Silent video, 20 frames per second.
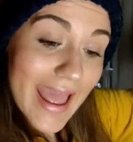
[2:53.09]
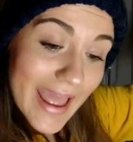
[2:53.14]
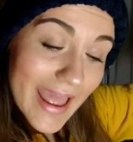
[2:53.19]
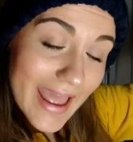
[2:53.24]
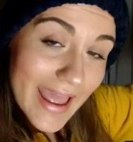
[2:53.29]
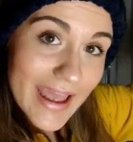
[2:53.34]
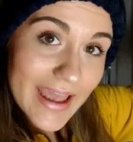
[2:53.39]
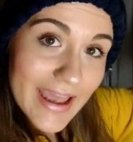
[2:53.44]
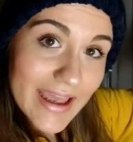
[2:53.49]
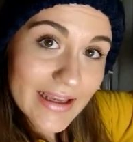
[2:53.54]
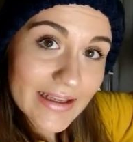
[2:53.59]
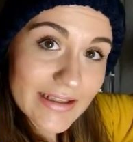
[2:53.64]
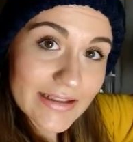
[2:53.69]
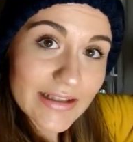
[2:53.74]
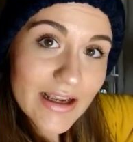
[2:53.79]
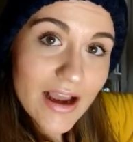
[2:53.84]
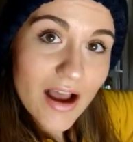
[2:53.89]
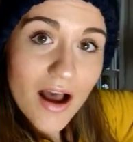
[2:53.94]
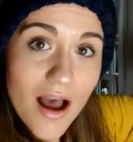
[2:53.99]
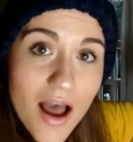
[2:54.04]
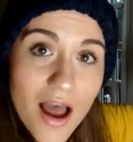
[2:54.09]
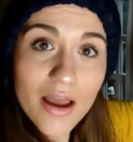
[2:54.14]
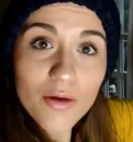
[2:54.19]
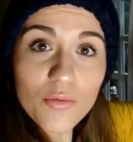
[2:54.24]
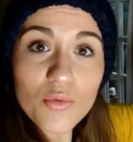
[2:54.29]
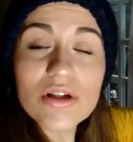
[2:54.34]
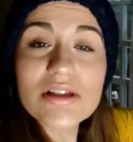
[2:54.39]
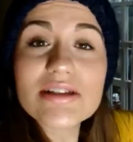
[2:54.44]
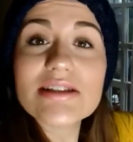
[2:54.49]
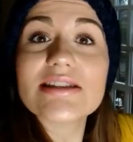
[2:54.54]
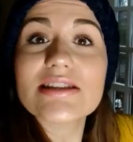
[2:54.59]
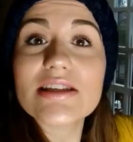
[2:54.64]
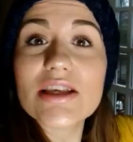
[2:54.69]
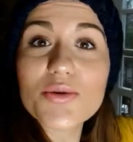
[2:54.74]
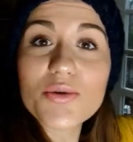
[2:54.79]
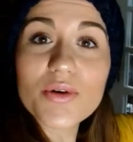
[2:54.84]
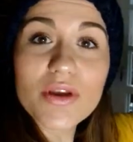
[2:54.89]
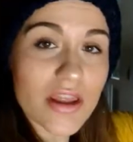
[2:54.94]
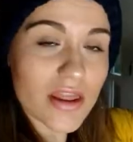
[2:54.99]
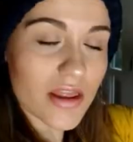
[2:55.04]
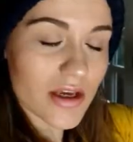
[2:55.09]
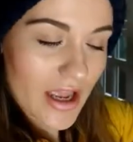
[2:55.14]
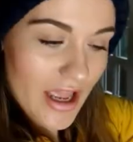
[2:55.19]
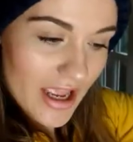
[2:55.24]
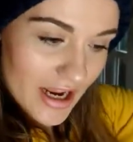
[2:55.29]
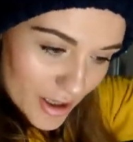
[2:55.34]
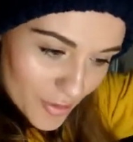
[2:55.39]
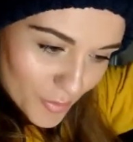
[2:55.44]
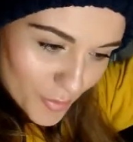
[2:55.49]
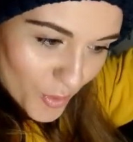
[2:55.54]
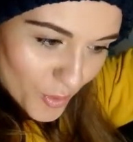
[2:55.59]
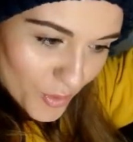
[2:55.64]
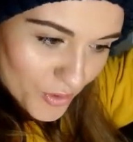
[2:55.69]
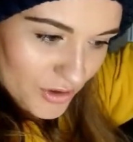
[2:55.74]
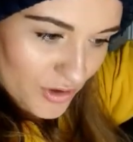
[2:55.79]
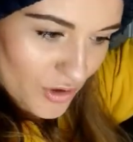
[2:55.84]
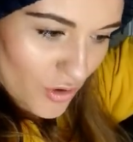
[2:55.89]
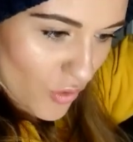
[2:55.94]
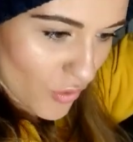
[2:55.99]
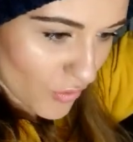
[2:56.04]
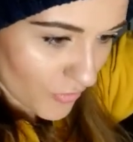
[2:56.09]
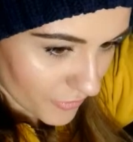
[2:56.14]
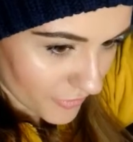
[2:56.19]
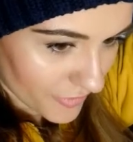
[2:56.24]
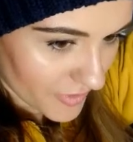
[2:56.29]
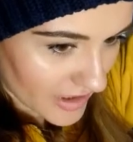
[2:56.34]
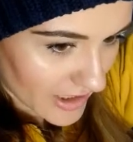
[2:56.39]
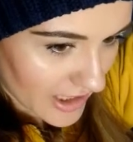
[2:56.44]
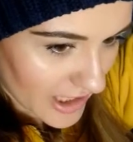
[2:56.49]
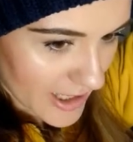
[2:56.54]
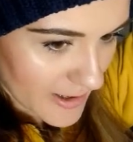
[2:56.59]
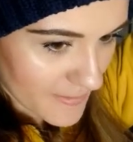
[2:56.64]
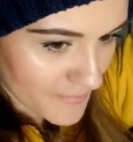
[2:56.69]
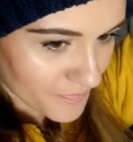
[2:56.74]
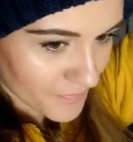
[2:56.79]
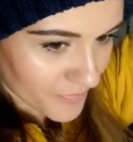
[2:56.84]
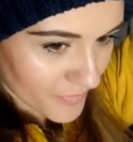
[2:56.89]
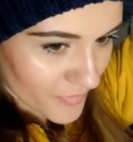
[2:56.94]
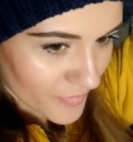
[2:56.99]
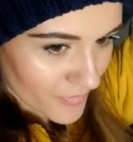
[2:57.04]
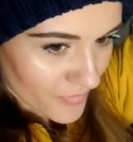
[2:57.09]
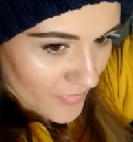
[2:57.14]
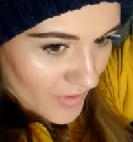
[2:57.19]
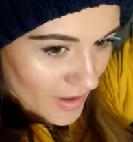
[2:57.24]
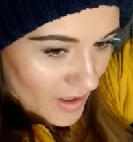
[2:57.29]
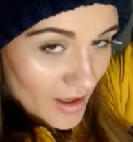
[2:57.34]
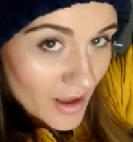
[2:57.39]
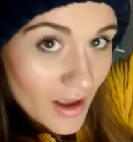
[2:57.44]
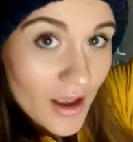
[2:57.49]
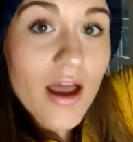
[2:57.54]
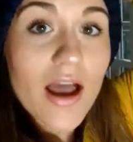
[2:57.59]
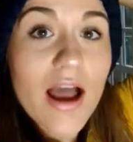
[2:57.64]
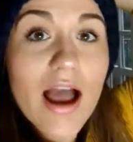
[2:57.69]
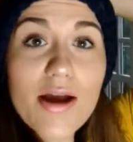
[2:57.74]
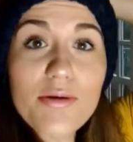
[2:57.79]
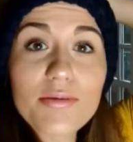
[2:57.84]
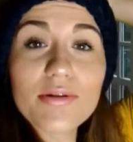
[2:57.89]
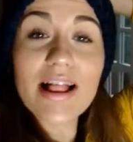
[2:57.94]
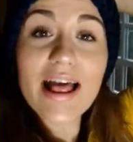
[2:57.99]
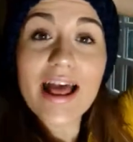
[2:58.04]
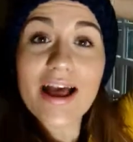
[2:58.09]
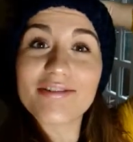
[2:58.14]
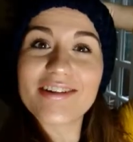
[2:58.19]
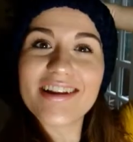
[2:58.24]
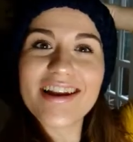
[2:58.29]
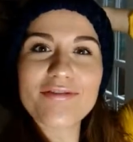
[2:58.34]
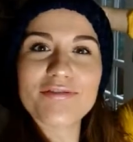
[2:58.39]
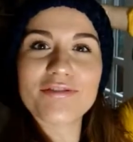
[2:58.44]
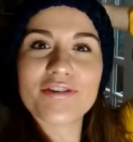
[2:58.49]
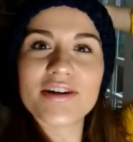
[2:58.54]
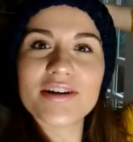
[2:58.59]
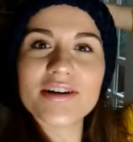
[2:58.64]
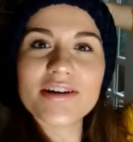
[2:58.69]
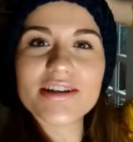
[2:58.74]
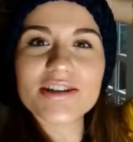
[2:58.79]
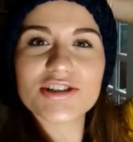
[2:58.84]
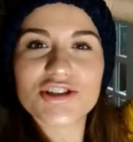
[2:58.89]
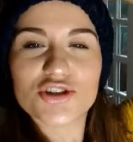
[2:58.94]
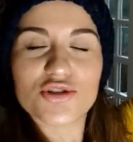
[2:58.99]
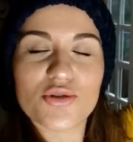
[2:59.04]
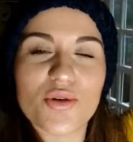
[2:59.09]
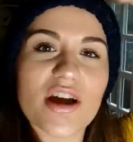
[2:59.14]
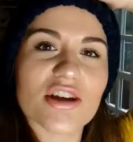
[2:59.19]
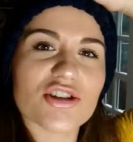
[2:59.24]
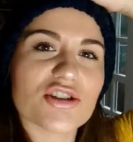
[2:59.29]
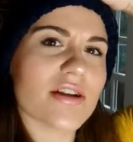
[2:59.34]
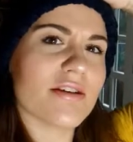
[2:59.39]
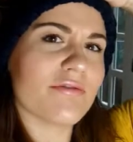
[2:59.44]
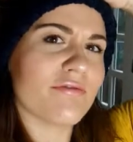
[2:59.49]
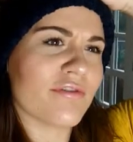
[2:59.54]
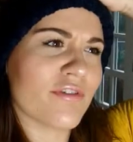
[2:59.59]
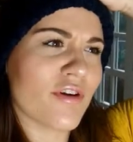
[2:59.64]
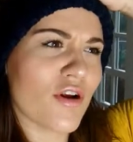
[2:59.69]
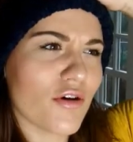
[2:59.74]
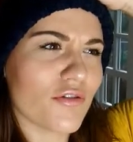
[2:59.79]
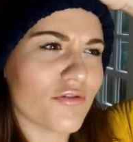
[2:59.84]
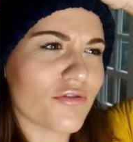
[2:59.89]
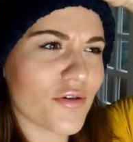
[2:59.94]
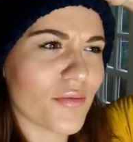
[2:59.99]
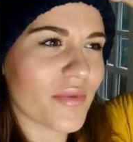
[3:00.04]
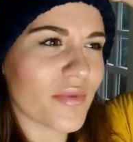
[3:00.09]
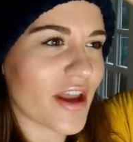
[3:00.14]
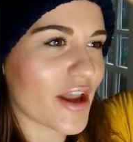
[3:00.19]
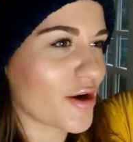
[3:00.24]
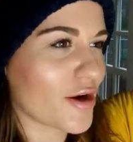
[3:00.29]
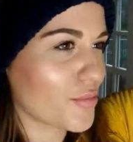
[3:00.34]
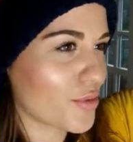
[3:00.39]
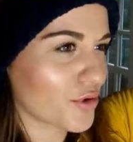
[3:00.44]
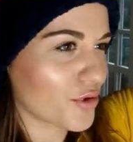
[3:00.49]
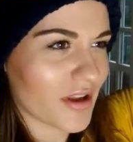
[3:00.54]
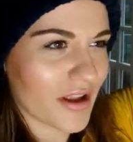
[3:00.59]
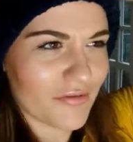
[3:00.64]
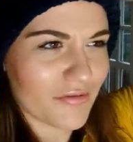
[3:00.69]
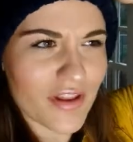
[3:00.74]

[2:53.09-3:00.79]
And I will see you in the airport. Hopefully, I will have enough courage to actually vlog from the airport.